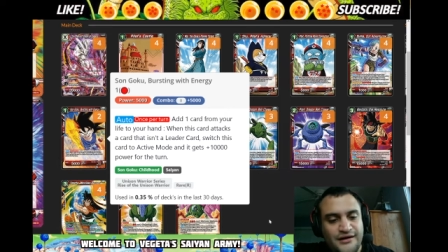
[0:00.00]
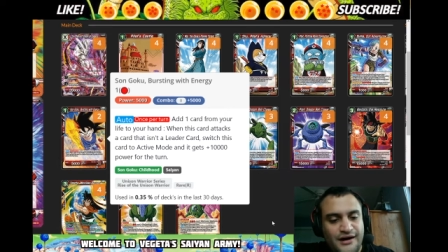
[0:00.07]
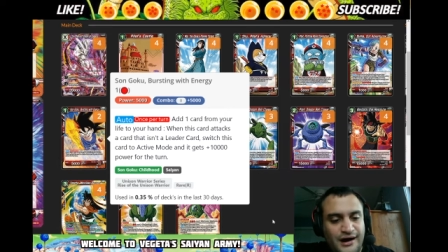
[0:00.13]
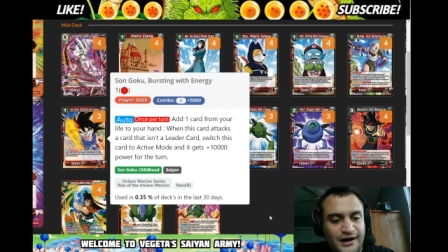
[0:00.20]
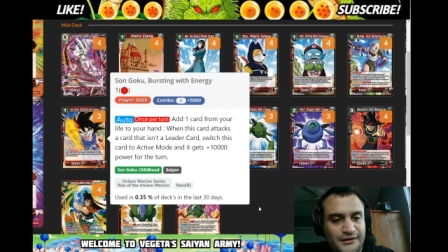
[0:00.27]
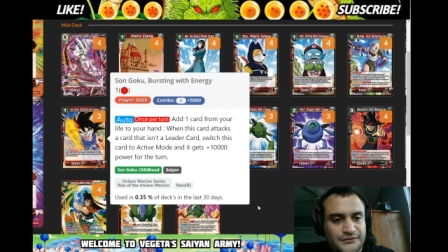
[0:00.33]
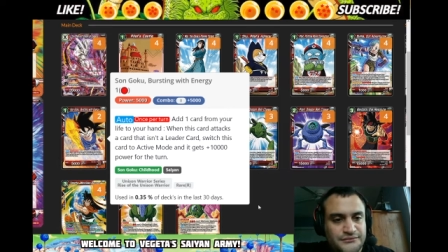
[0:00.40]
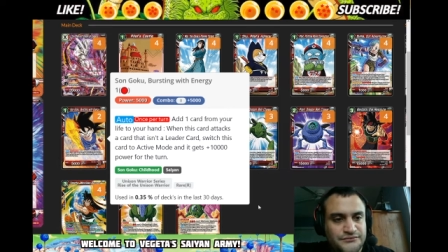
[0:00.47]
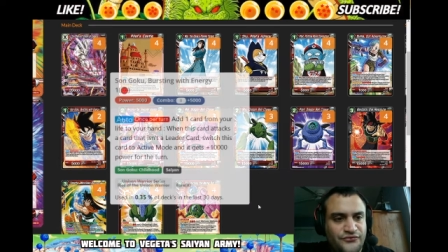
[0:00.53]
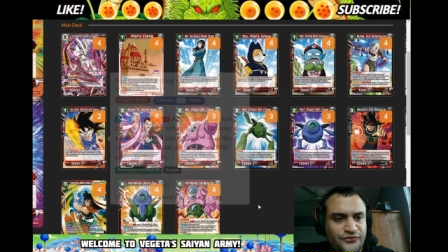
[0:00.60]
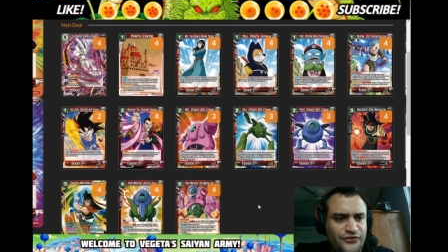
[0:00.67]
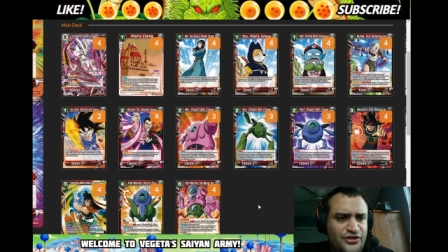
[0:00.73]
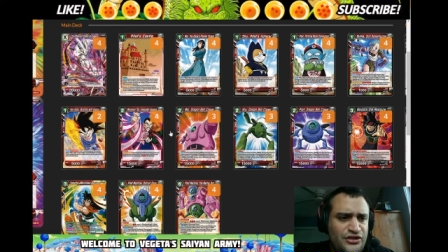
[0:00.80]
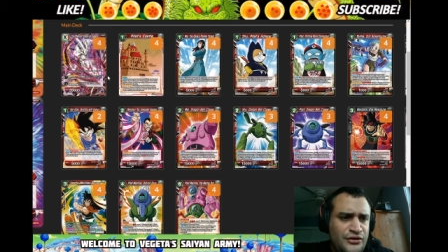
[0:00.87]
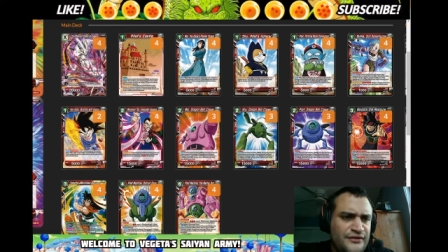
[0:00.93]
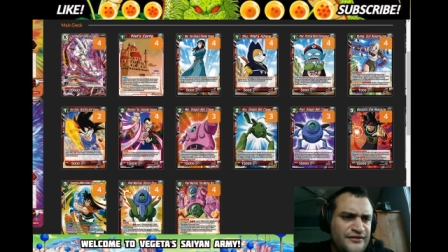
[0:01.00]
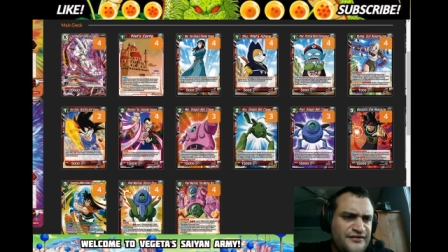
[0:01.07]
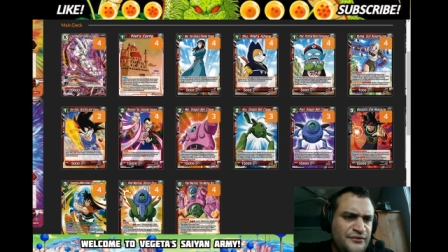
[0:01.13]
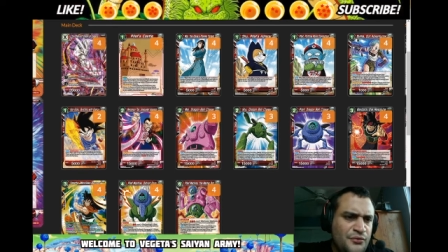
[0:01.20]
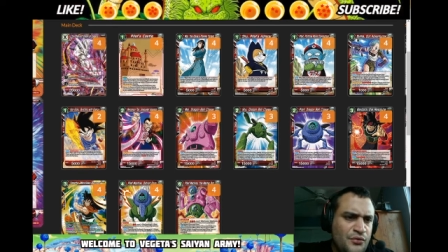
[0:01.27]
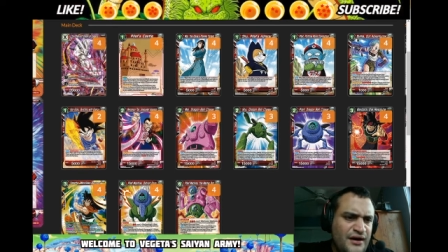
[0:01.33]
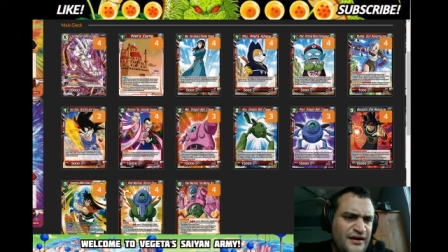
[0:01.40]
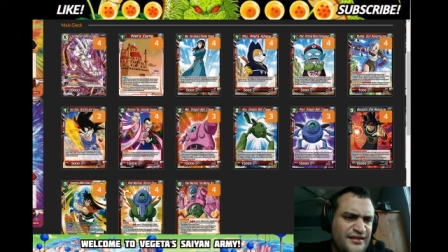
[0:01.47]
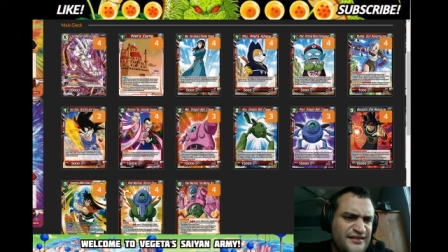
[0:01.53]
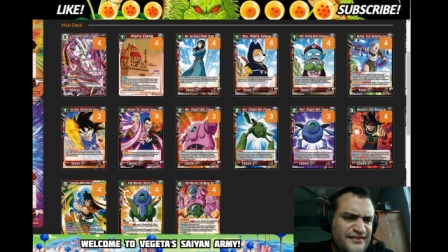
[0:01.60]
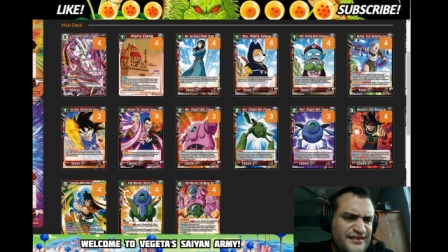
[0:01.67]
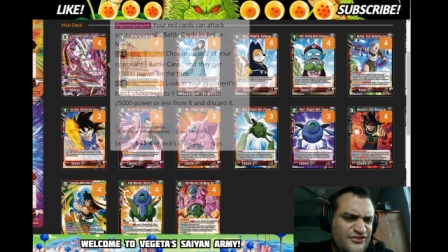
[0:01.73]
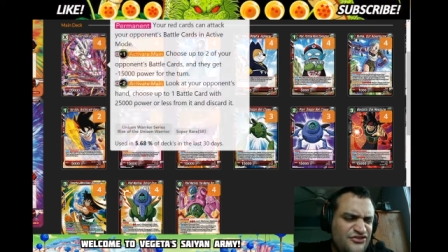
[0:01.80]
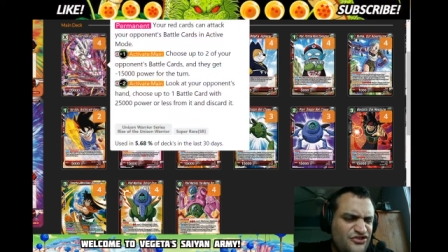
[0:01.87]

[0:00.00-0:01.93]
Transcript: For the Unison, we're running the Sin